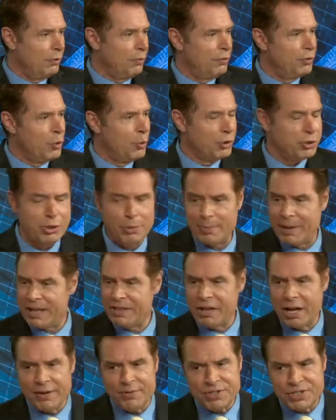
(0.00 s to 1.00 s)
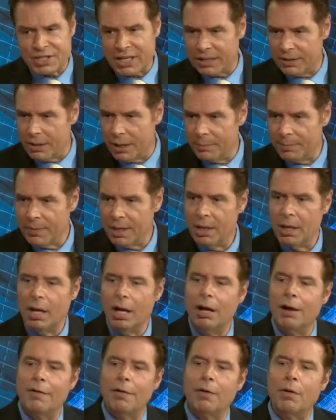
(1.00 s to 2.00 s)
viewers who may not have seen them,
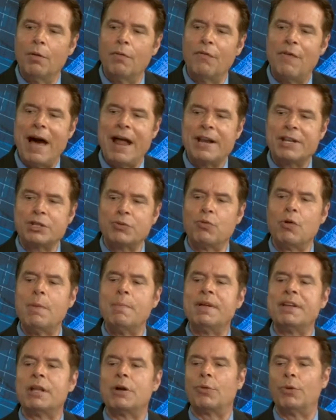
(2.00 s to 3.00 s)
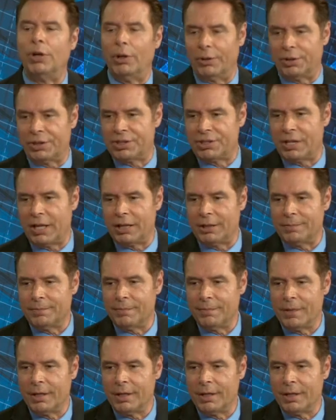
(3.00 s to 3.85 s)
Finest Women in Real Estate.